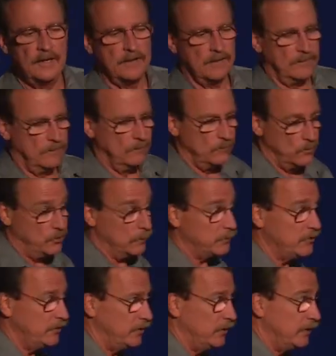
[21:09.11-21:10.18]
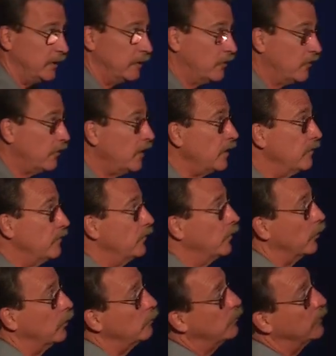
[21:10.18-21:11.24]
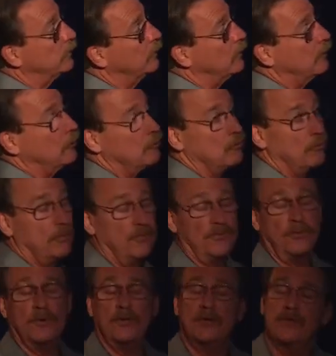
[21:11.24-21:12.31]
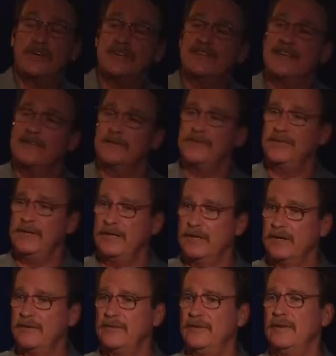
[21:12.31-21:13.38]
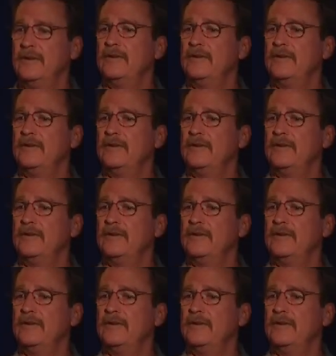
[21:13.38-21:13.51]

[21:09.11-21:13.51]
the Egyptians didn't get credit for it, but before the Greeks had the phoenix,